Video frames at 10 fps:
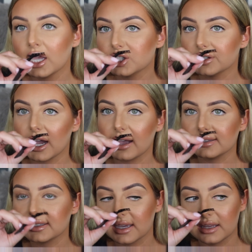so you
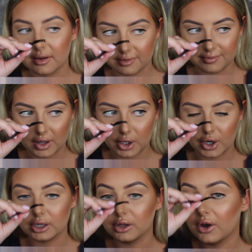guys can follow
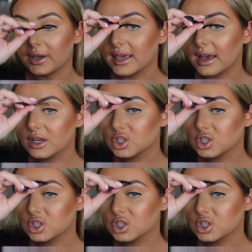along here.